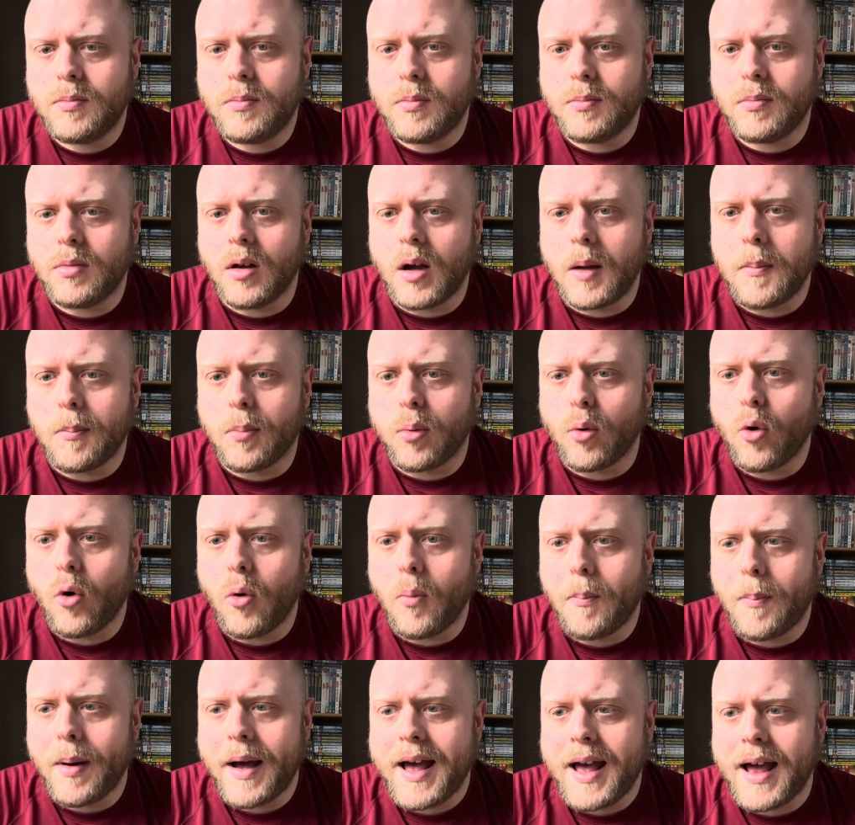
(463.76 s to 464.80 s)
like
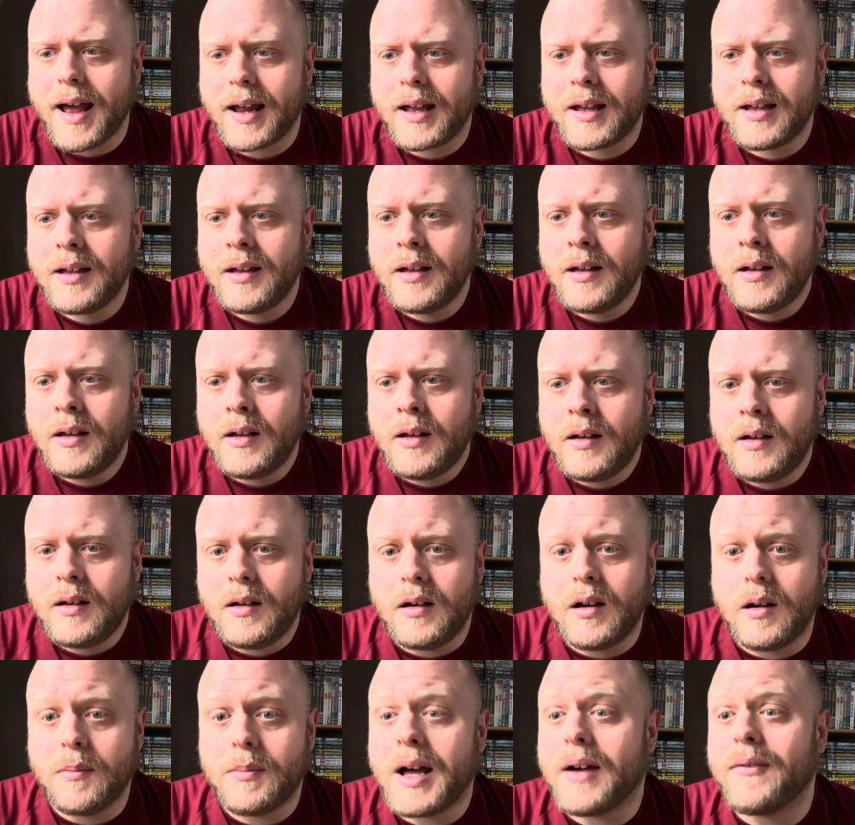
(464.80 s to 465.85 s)
brought back.
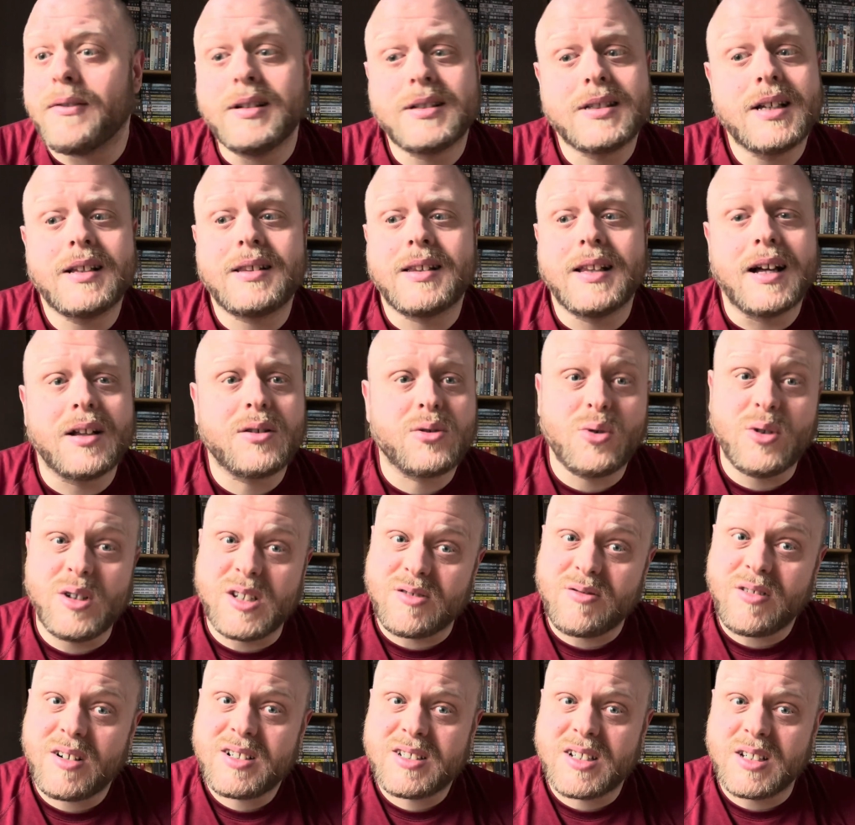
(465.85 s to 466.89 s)
Having said that, Toys
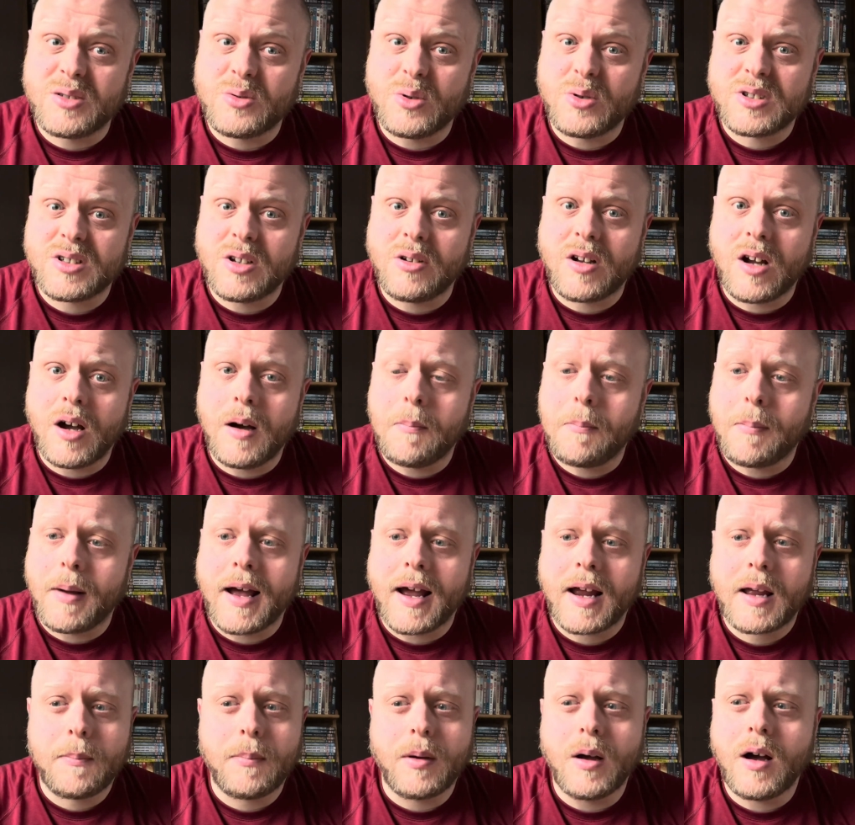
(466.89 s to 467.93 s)
R Us has also come
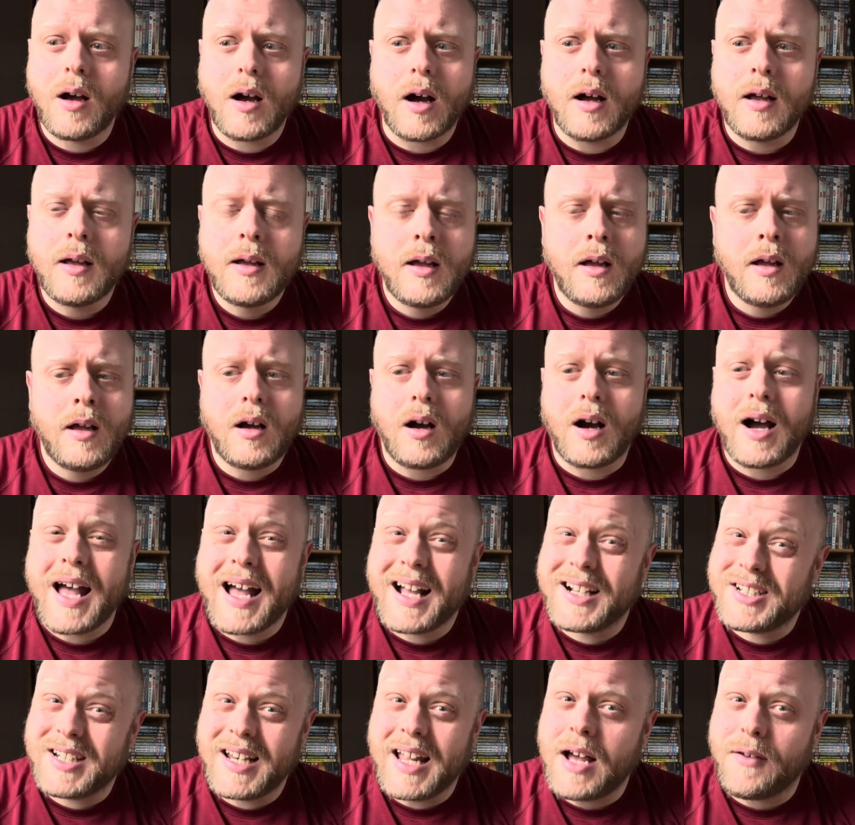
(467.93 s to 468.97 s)
back, but I
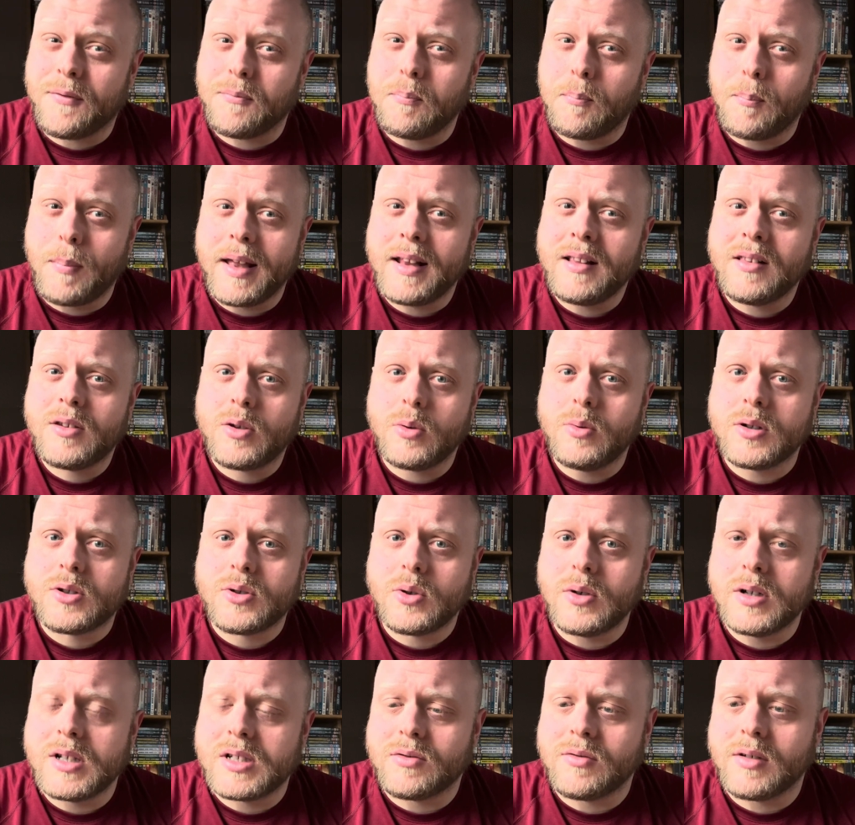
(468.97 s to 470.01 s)
actually haven't been to a
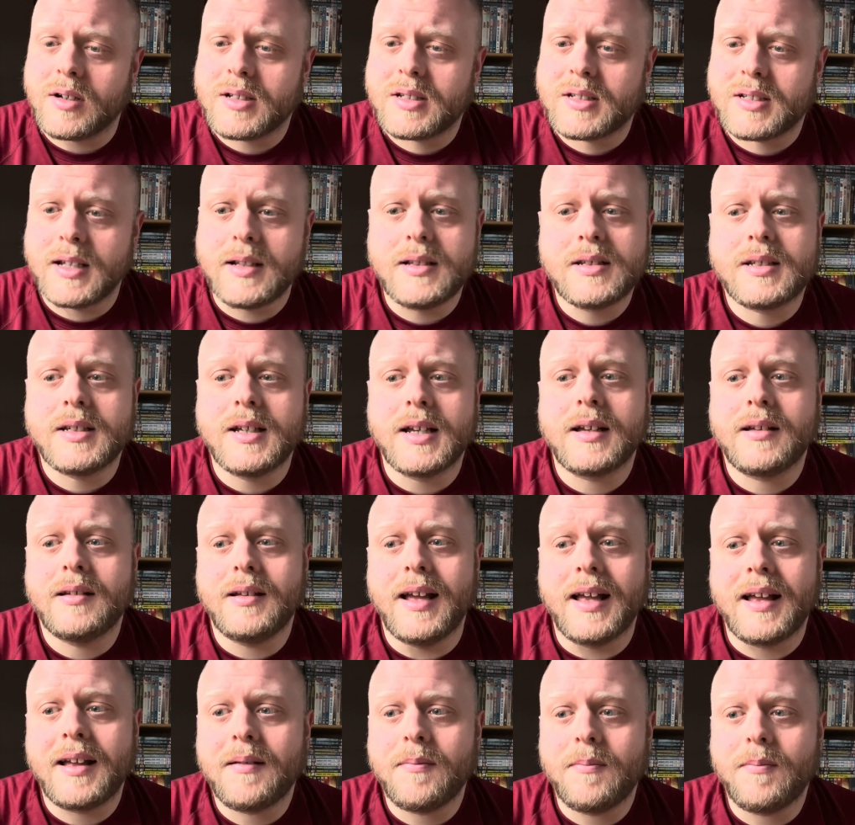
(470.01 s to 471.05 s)
Toys R Us since it
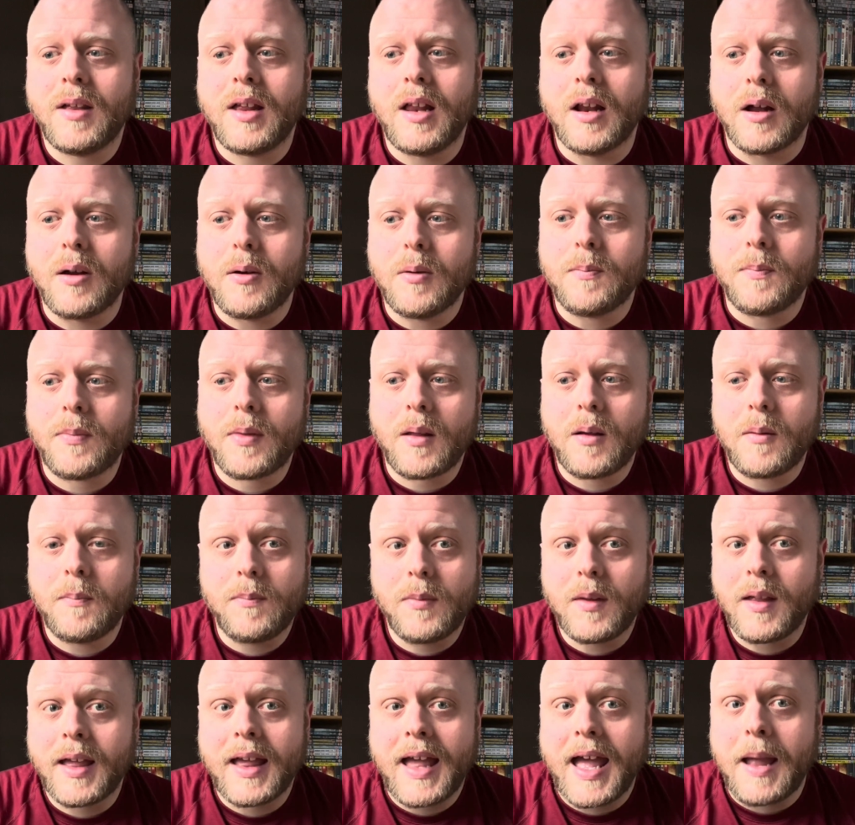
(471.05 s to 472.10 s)

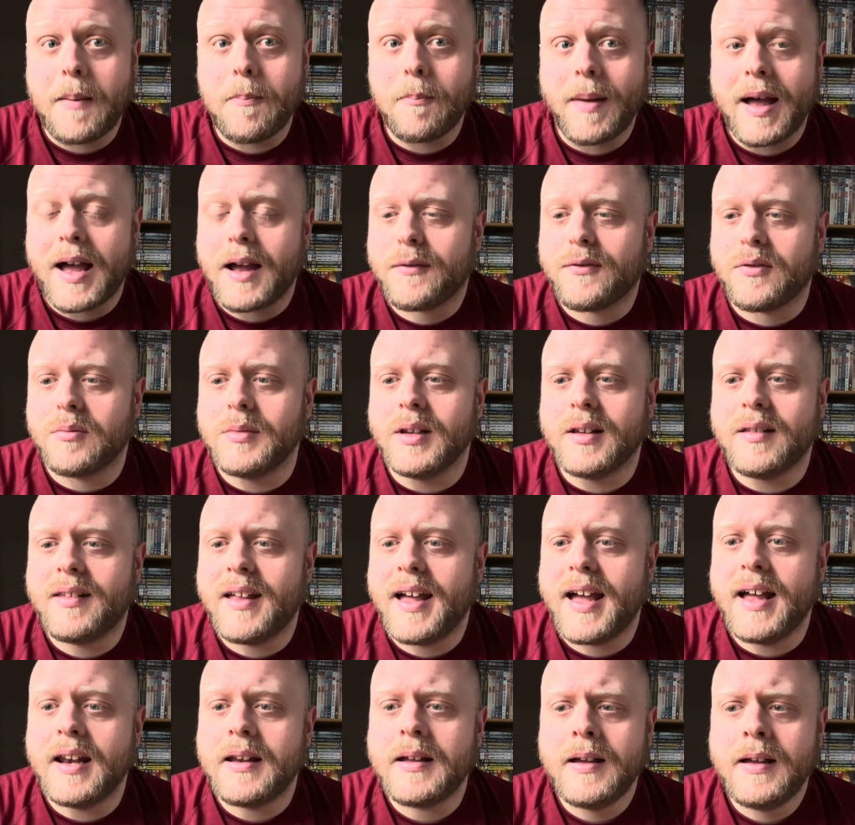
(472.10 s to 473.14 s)
came back from the
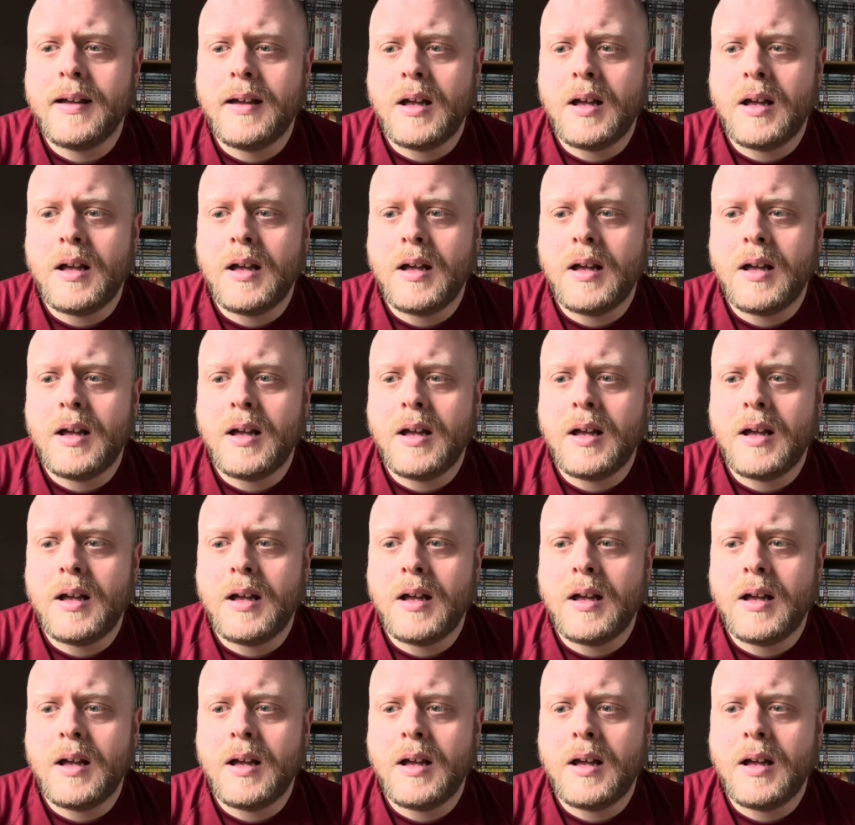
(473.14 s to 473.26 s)
dead.